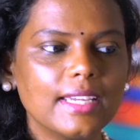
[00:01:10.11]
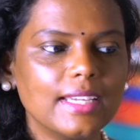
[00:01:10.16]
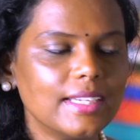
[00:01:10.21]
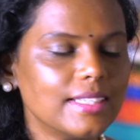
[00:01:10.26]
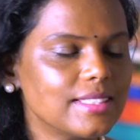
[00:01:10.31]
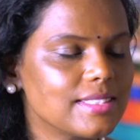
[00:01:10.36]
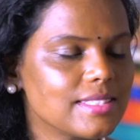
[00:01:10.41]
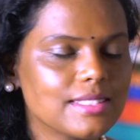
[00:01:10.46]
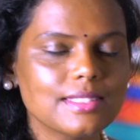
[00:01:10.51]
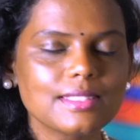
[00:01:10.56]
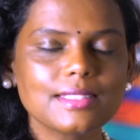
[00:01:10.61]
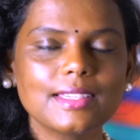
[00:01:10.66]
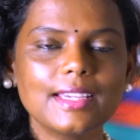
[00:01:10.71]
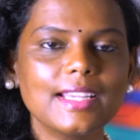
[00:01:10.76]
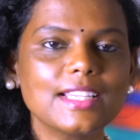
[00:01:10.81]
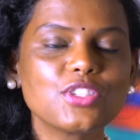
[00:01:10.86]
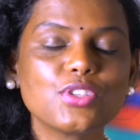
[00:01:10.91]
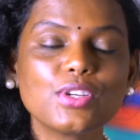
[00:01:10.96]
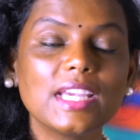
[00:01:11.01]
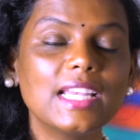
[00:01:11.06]
It's
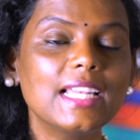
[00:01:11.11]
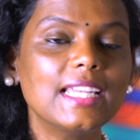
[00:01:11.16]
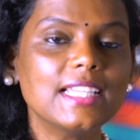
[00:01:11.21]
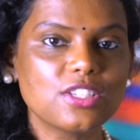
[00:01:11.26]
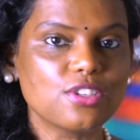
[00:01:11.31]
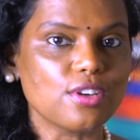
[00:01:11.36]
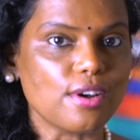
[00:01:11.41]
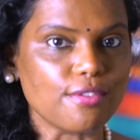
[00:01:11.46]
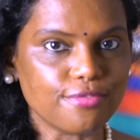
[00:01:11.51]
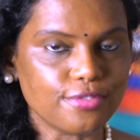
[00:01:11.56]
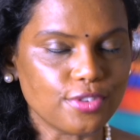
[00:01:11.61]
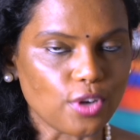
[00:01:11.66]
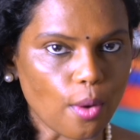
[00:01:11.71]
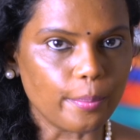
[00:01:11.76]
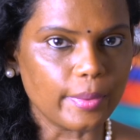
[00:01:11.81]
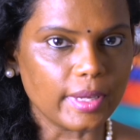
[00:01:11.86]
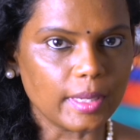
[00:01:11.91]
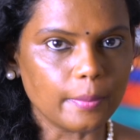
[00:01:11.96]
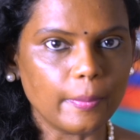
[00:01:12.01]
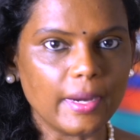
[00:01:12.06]
it's really tough
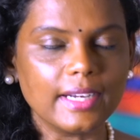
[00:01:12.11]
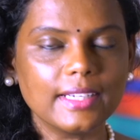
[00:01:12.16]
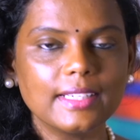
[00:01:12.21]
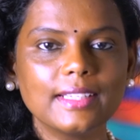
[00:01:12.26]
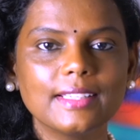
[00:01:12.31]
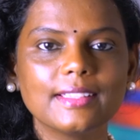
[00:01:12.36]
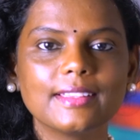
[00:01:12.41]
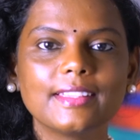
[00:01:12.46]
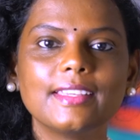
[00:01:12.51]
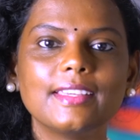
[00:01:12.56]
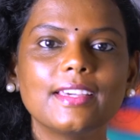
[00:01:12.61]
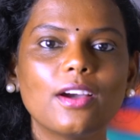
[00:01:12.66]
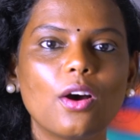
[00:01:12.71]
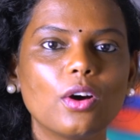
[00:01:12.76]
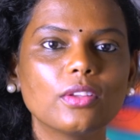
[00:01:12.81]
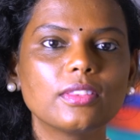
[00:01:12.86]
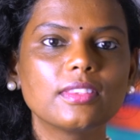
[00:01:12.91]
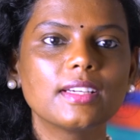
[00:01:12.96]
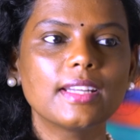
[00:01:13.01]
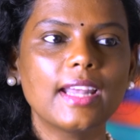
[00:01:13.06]
topic, but the
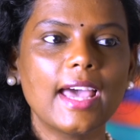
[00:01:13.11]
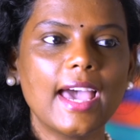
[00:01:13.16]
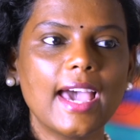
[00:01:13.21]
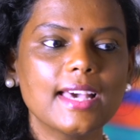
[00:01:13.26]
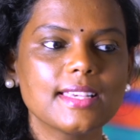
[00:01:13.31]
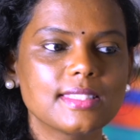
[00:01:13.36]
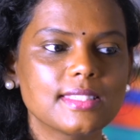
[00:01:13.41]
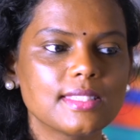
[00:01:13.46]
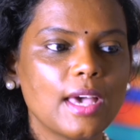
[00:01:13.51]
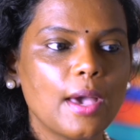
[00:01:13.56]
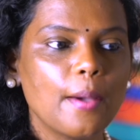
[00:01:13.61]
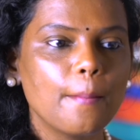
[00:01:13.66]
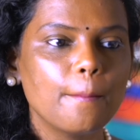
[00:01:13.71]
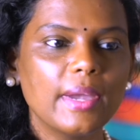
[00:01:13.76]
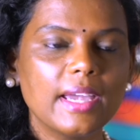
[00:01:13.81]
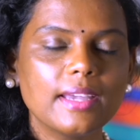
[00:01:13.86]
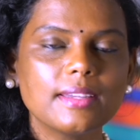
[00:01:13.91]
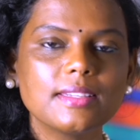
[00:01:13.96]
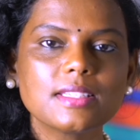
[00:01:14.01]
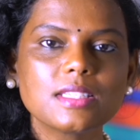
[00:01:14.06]
author has
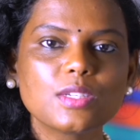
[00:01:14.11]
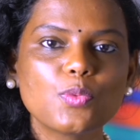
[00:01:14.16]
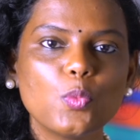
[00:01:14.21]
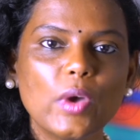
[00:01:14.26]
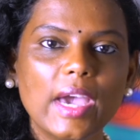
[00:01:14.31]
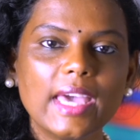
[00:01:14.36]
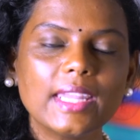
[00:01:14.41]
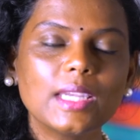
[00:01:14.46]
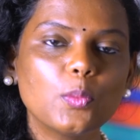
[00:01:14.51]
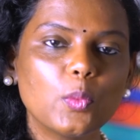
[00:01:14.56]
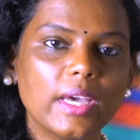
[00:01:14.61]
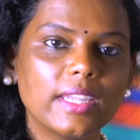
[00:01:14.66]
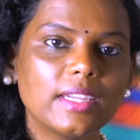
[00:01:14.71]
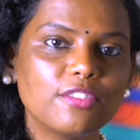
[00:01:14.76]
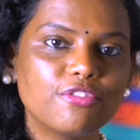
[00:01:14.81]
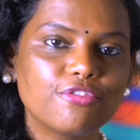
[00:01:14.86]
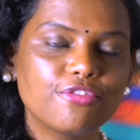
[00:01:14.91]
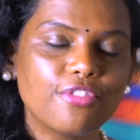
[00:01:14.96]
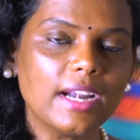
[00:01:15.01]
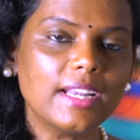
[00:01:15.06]
made it very
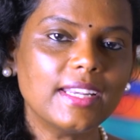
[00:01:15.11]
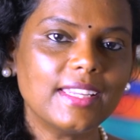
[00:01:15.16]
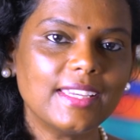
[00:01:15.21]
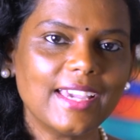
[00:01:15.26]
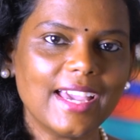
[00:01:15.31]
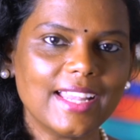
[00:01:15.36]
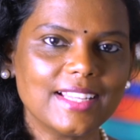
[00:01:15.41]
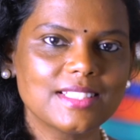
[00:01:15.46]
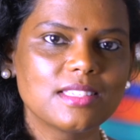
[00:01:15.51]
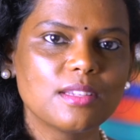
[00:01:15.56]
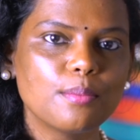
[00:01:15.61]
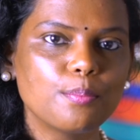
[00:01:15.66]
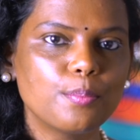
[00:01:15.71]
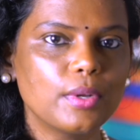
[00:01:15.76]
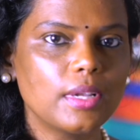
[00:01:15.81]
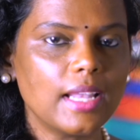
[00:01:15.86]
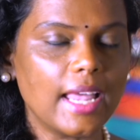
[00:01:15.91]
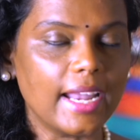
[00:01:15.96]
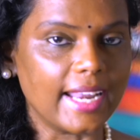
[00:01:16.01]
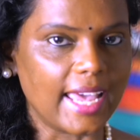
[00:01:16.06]
very funny and
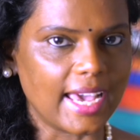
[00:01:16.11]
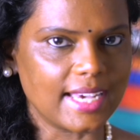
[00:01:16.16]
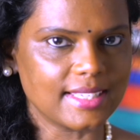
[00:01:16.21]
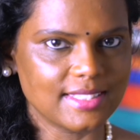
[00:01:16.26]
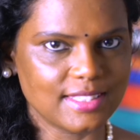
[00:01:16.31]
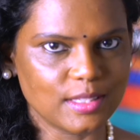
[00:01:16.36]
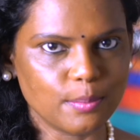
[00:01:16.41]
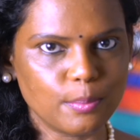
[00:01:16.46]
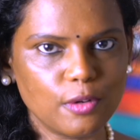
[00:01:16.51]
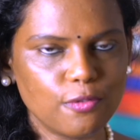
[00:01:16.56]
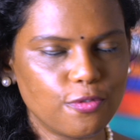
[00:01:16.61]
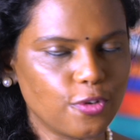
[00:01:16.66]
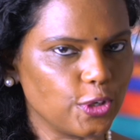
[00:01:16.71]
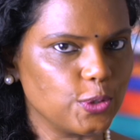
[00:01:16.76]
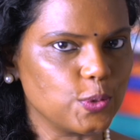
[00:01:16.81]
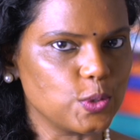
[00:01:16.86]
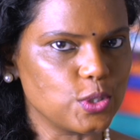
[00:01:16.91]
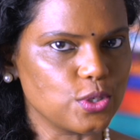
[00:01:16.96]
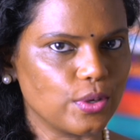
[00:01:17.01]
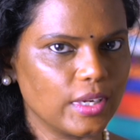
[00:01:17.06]
simple and accessible for
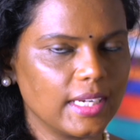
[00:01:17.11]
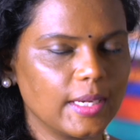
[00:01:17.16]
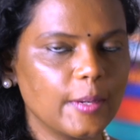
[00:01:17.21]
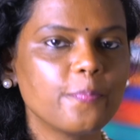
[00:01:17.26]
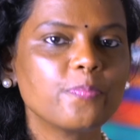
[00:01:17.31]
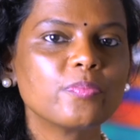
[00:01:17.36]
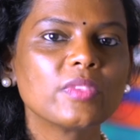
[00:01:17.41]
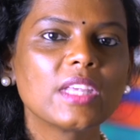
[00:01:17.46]
you to read.